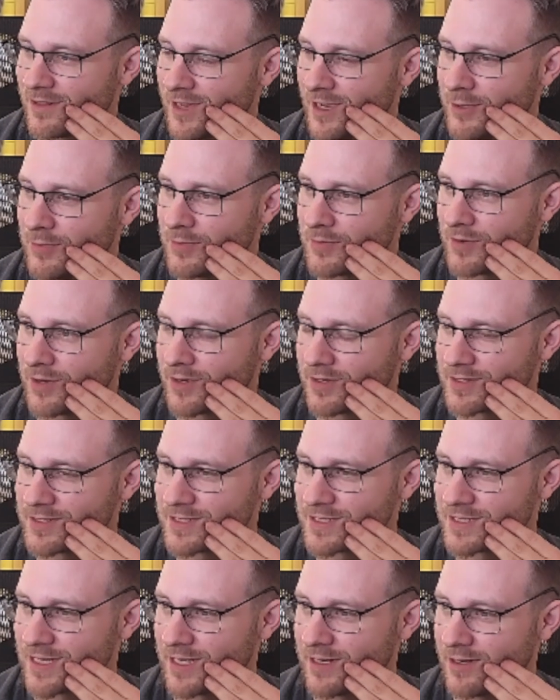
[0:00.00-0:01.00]
with rock,
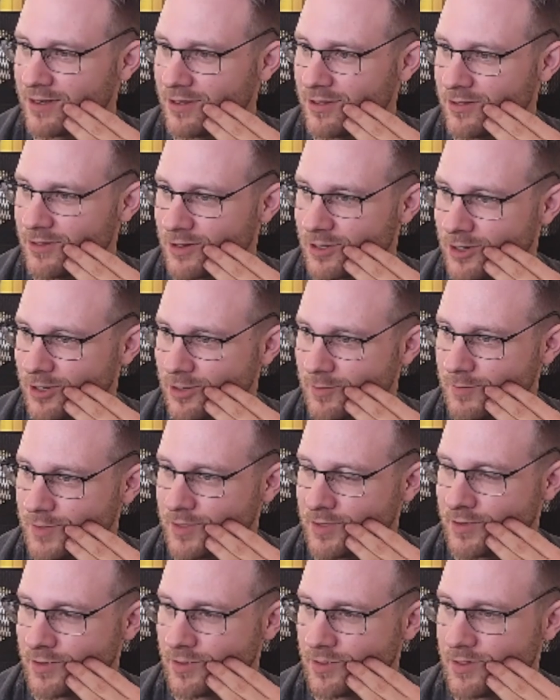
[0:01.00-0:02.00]
set alarm,
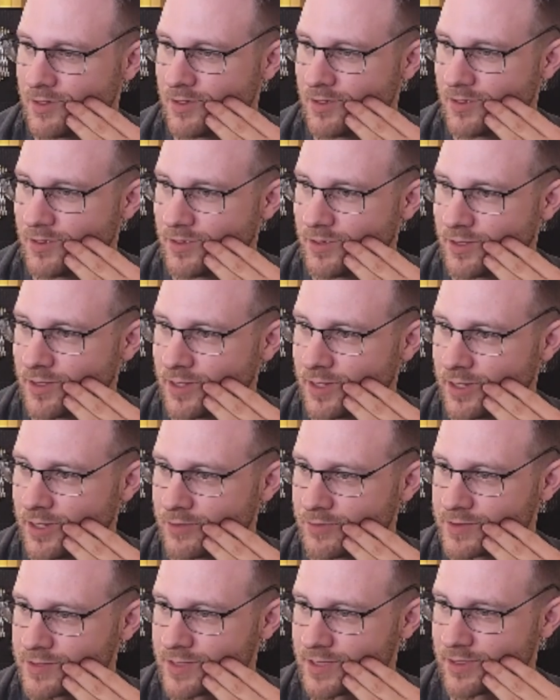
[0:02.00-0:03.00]

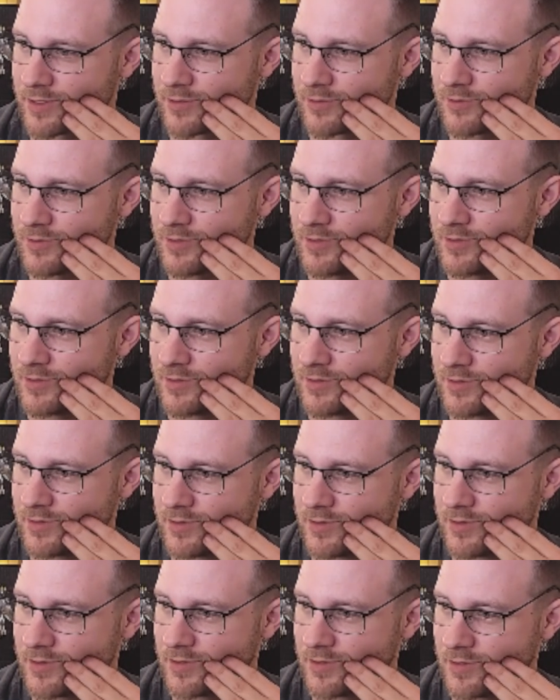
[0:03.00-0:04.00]
countdown,
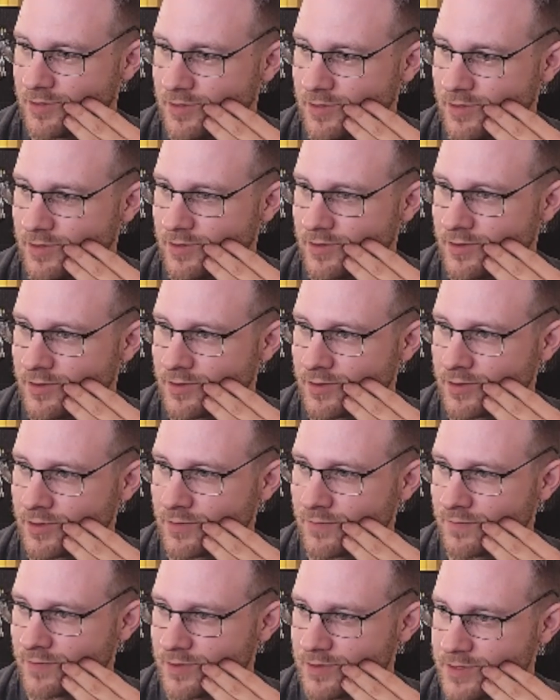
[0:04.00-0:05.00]

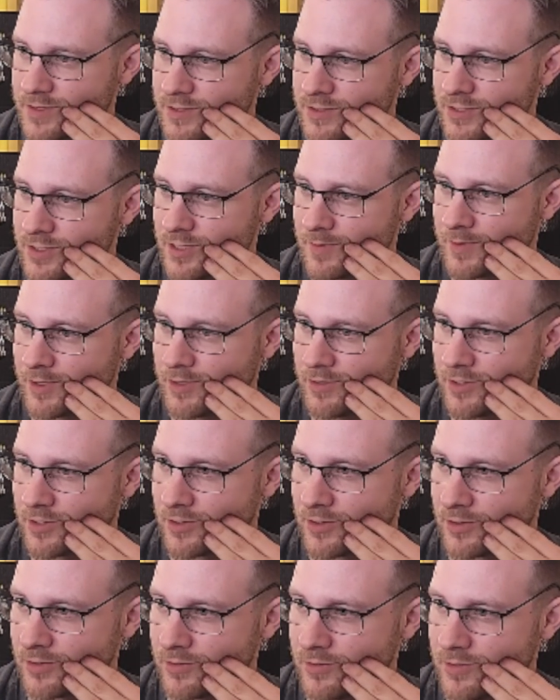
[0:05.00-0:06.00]
convert to GML
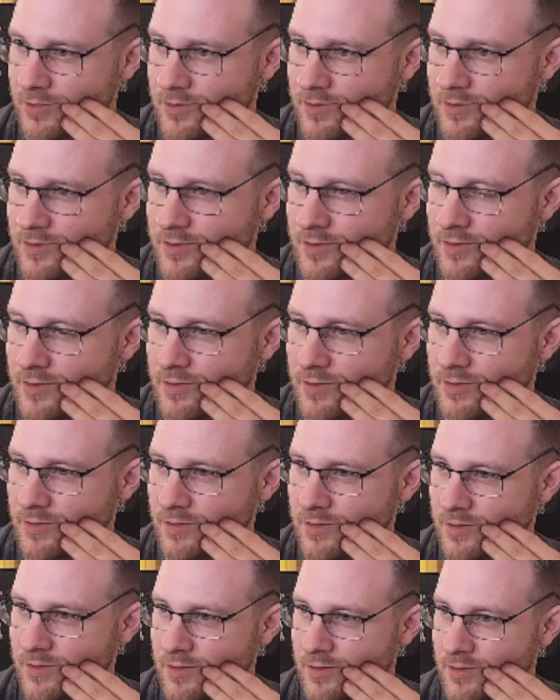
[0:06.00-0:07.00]
code,
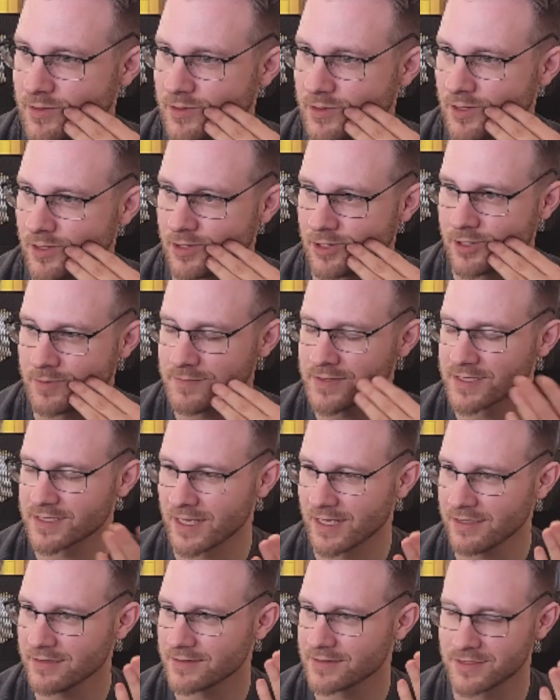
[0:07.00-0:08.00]
alarm
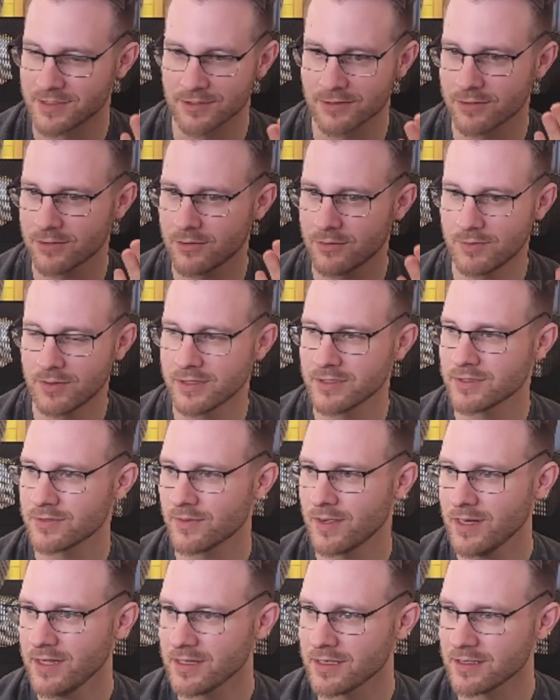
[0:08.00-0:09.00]
set
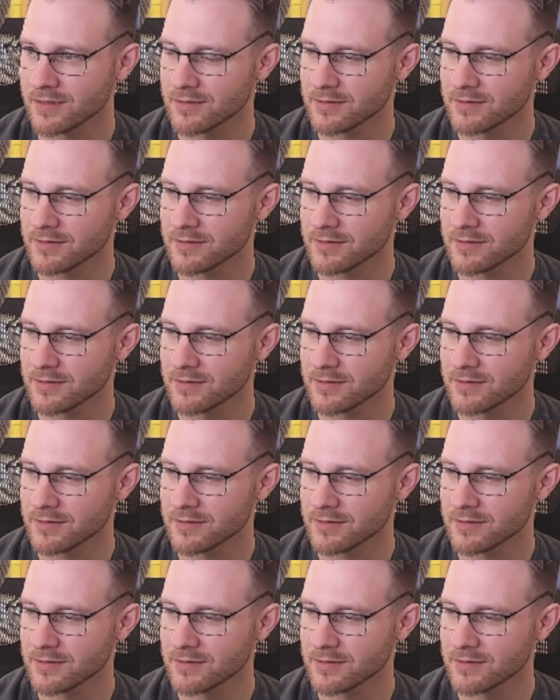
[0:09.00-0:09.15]
0120.